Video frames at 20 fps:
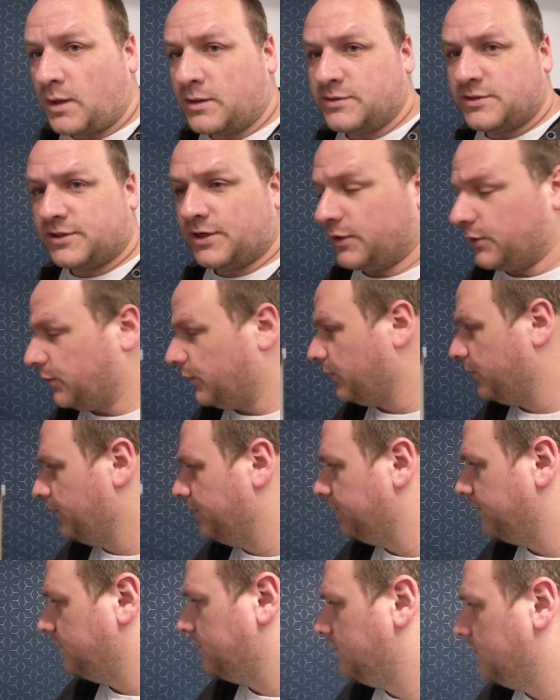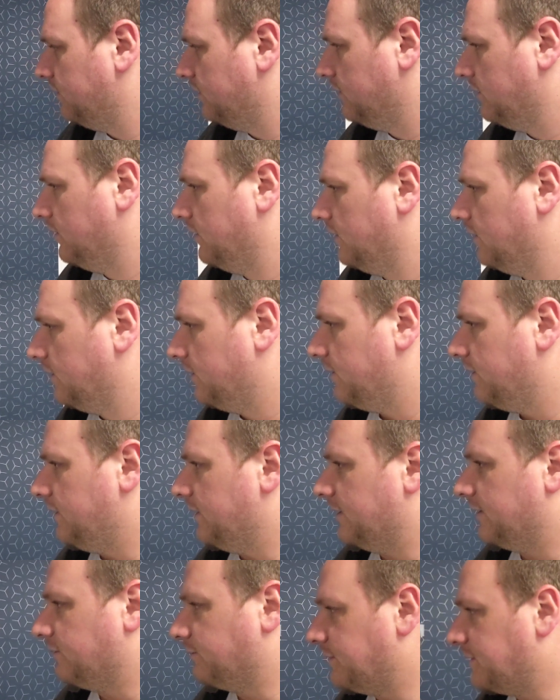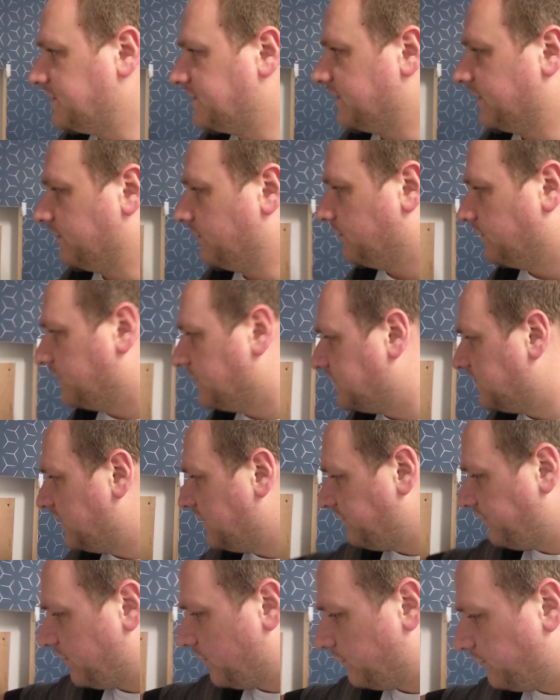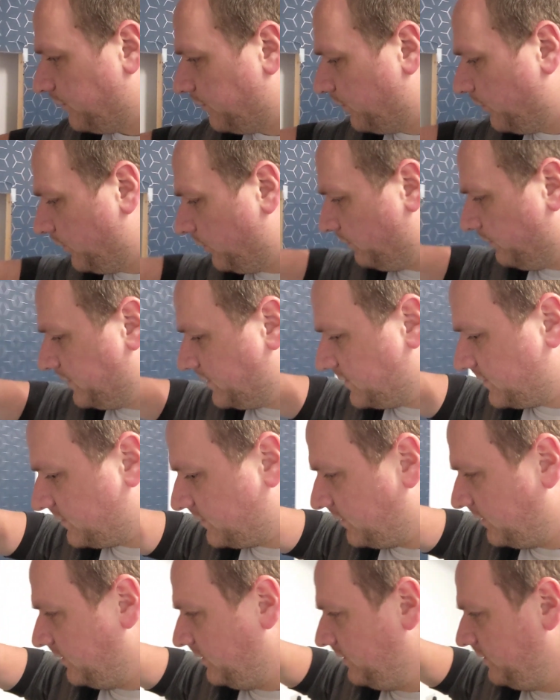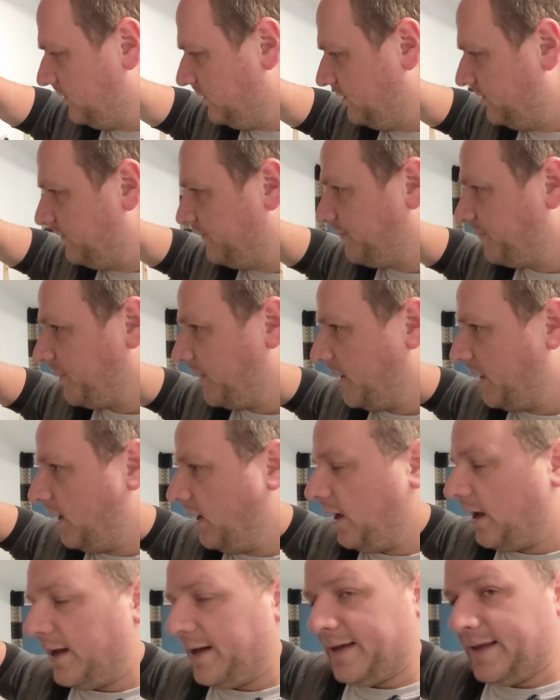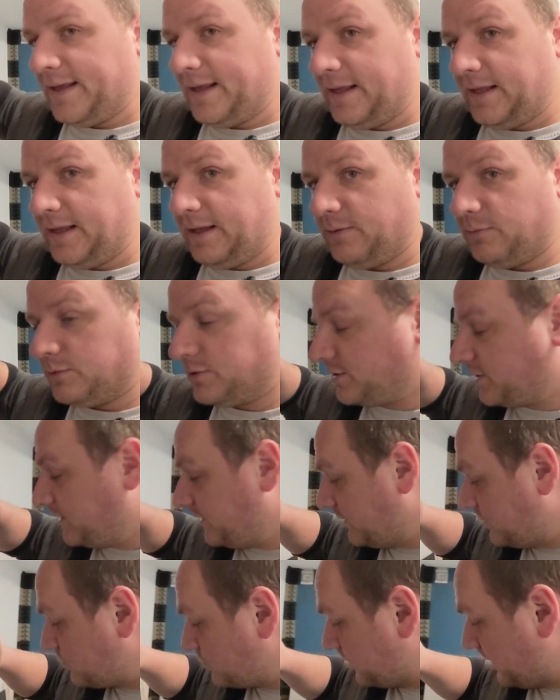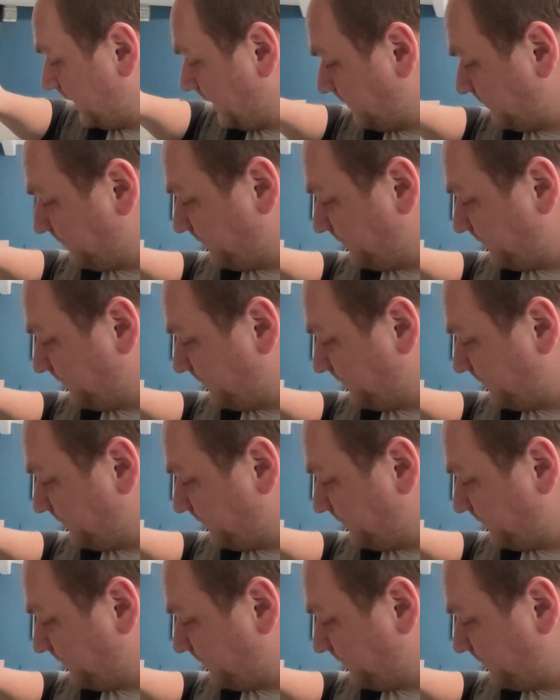So yeah, the reason I got the TV off the wall was I was going to try and